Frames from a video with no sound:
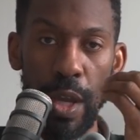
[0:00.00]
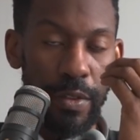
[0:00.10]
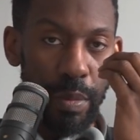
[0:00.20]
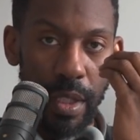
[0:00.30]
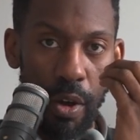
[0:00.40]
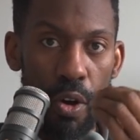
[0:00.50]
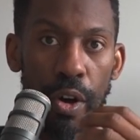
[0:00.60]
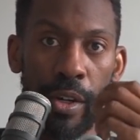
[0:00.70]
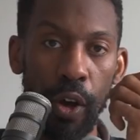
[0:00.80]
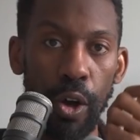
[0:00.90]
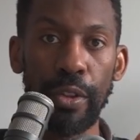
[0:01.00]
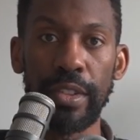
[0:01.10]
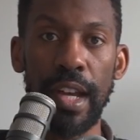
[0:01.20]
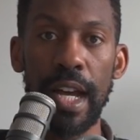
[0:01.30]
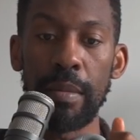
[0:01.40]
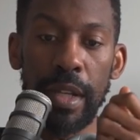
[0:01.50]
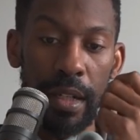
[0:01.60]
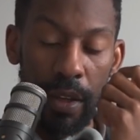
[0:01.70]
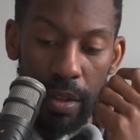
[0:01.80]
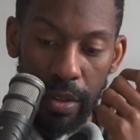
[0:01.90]
You have to be on all the time.
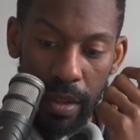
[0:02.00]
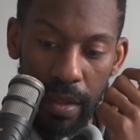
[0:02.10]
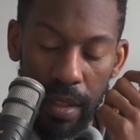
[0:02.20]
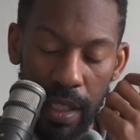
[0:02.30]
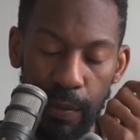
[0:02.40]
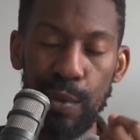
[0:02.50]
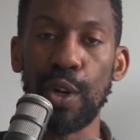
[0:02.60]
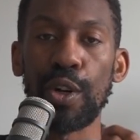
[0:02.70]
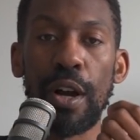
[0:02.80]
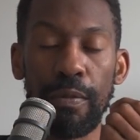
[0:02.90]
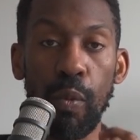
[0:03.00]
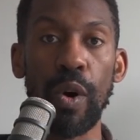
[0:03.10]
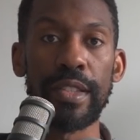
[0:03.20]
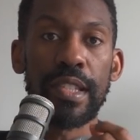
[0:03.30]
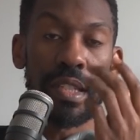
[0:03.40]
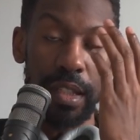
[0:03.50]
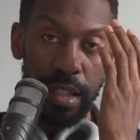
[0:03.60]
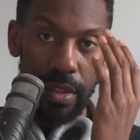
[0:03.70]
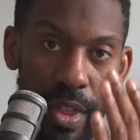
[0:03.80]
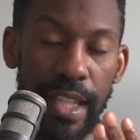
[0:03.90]
And if you turn off once,
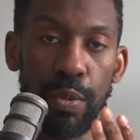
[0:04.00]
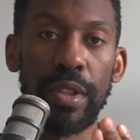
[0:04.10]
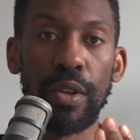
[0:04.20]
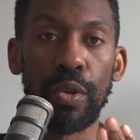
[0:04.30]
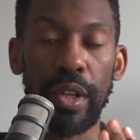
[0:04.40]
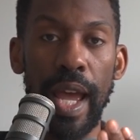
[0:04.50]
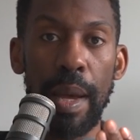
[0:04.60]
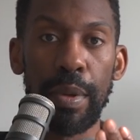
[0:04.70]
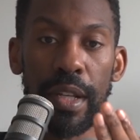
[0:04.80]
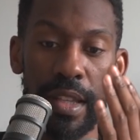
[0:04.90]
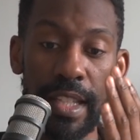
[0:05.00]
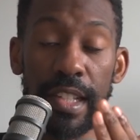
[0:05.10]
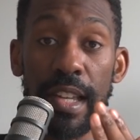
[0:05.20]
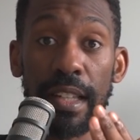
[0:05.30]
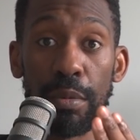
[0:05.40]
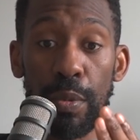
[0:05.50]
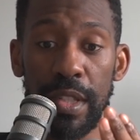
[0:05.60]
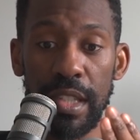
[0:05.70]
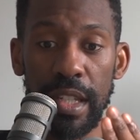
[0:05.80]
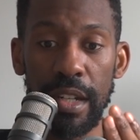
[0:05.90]
that's when the goal could happen. And that's exactly what we
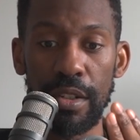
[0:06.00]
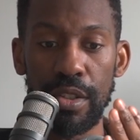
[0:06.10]
see here.